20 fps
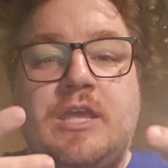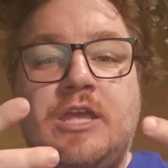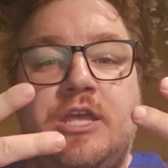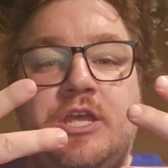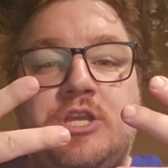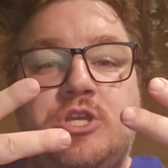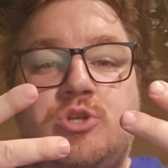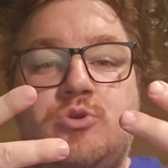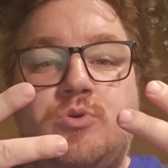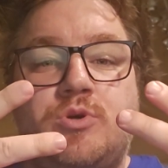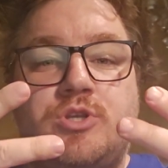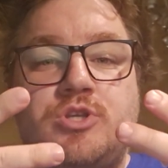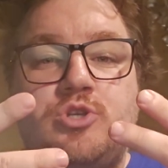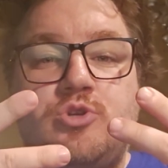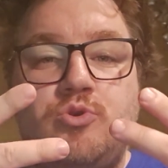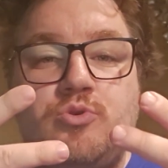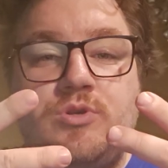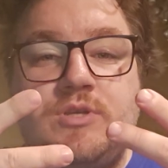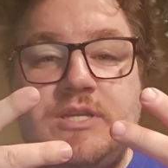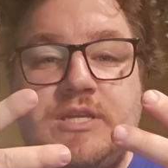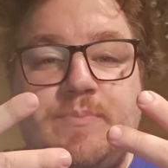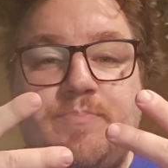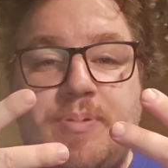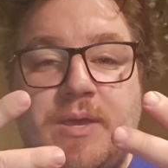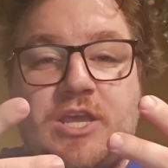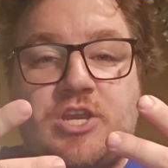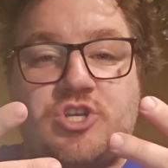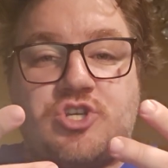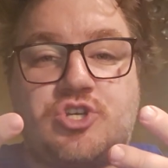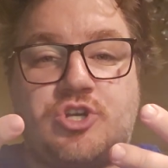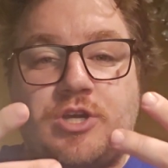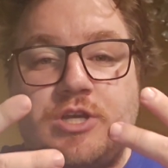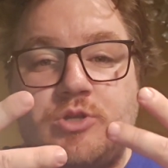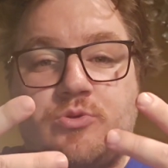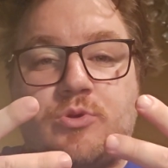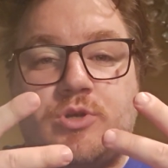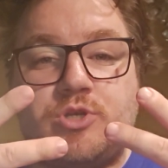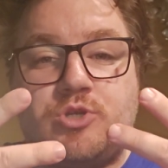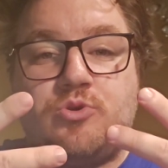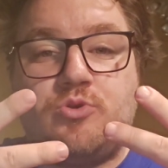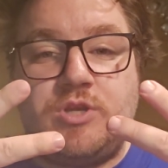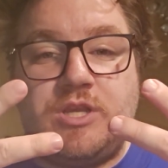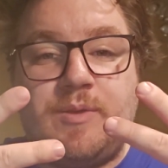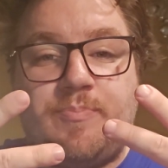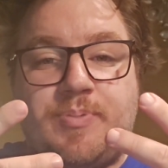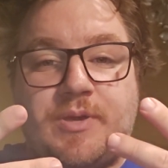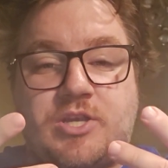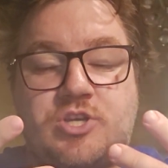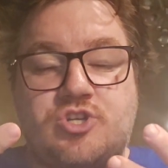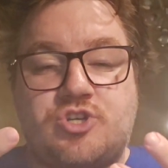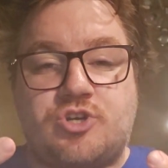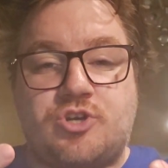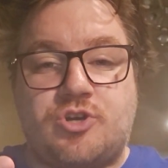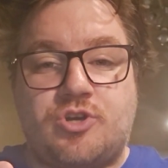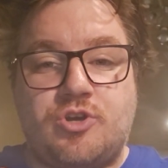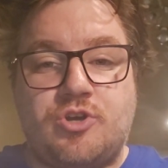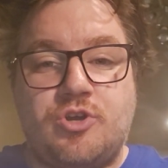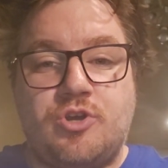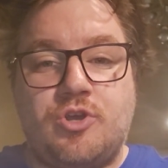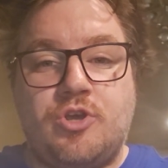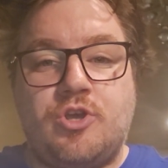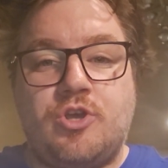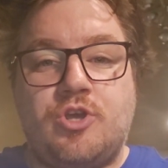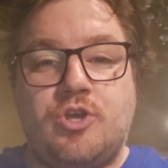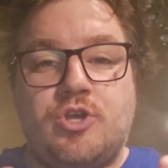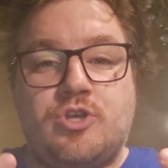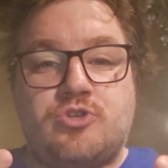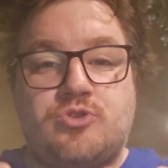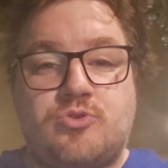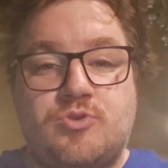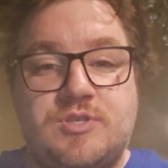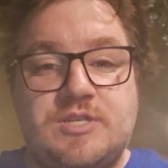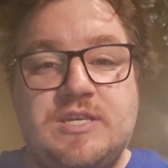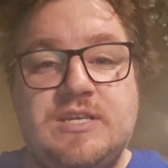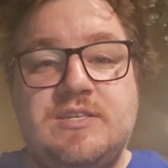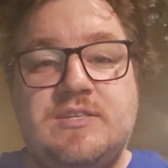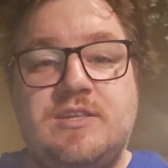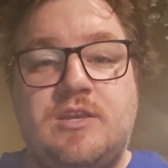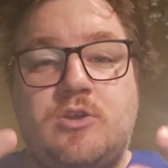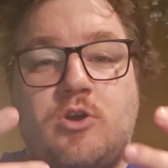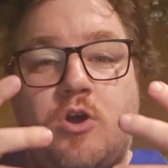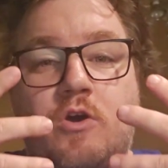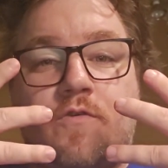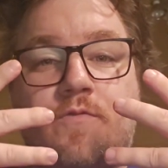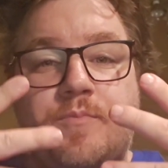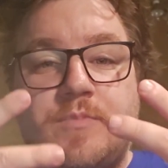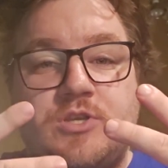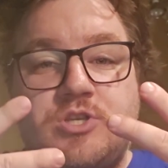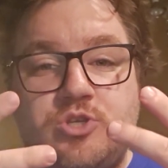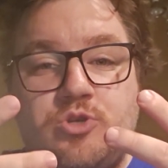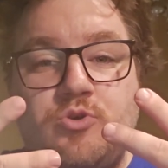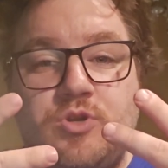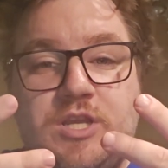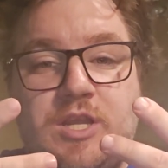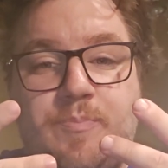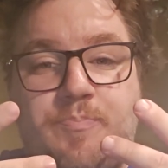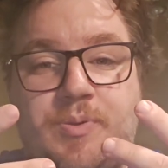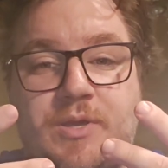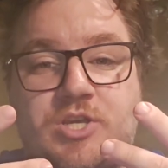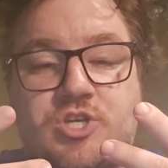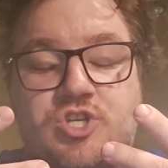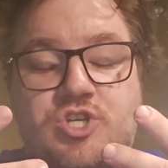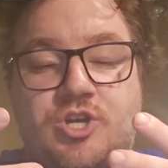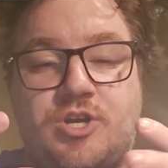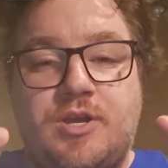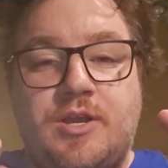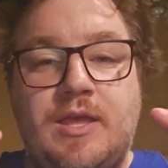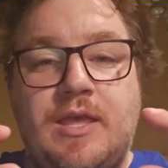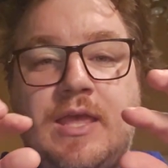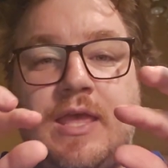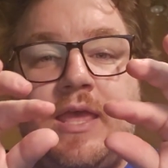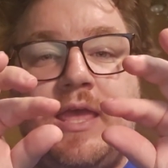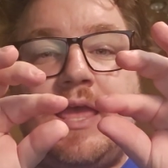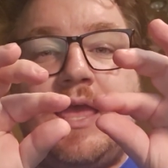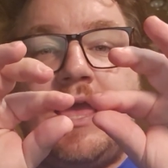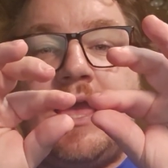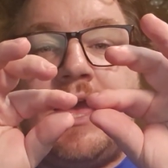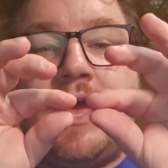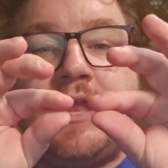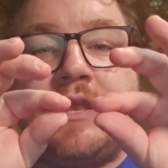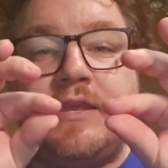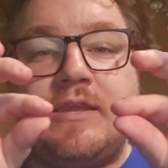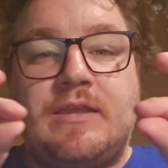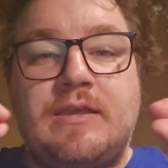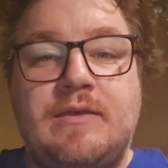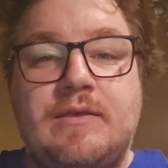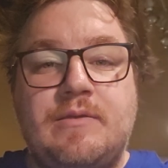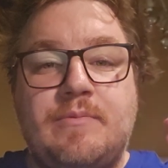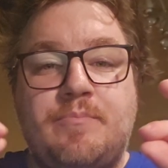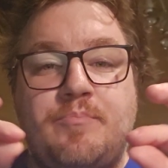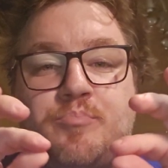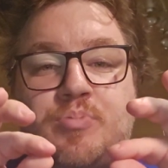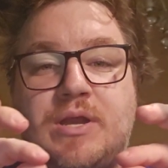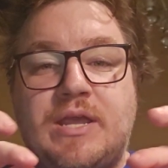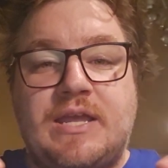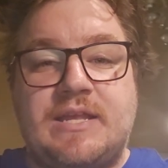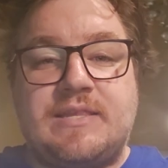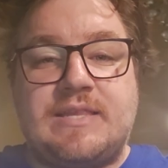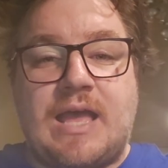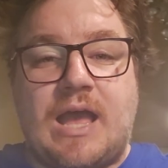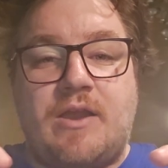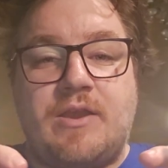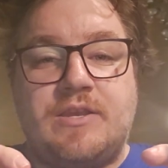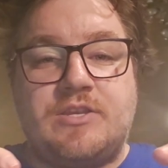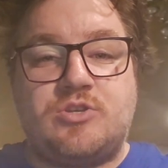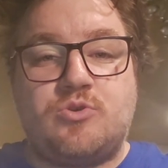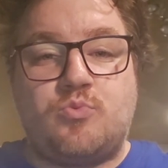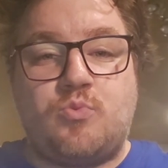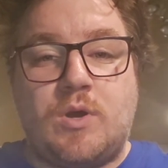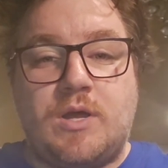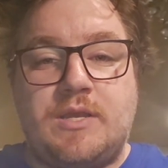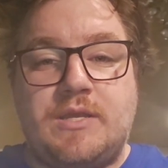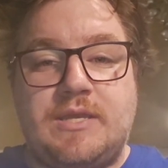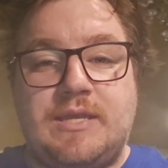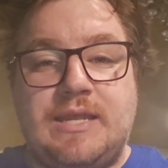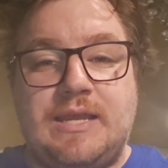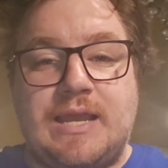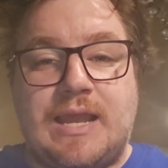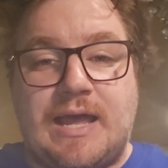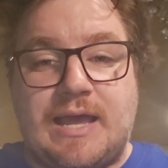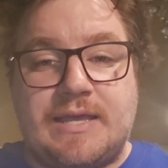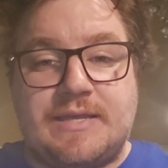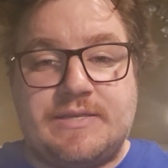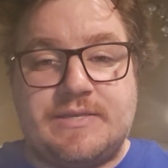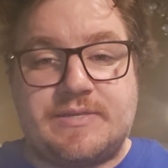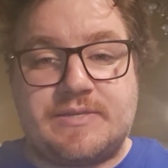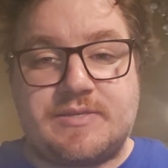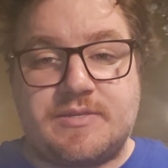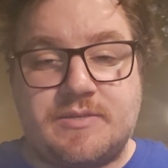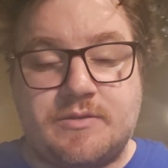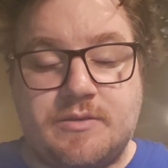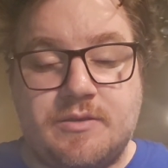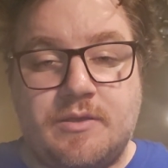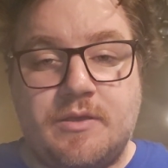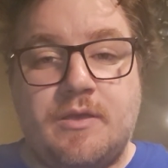into a 2D picture. So it's easy to go from a 2D picture and break it down into 1D lines.